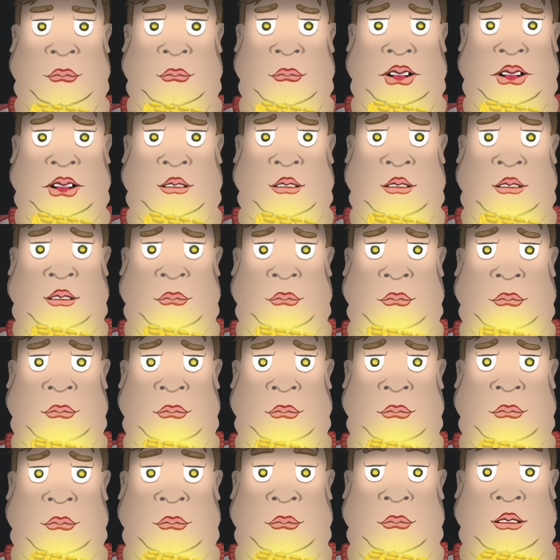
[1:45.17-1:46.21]
There's
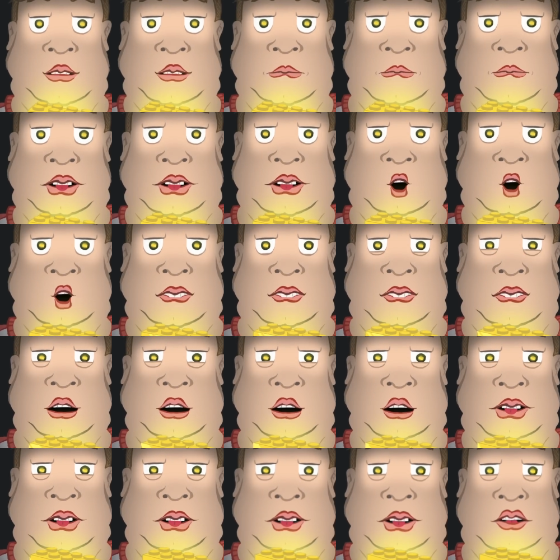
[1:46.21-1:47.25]
something for
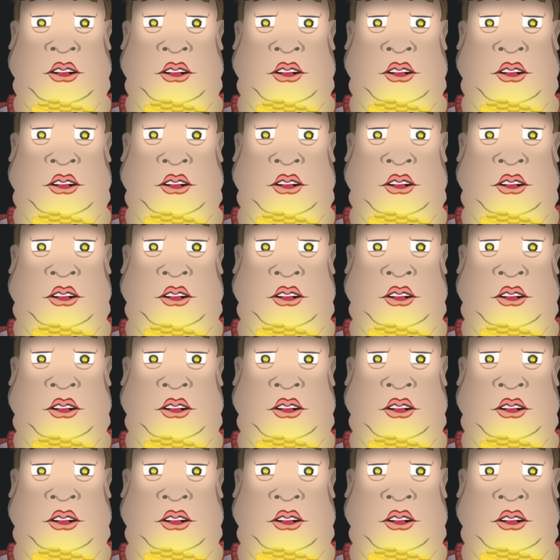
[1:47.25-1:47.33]
everything.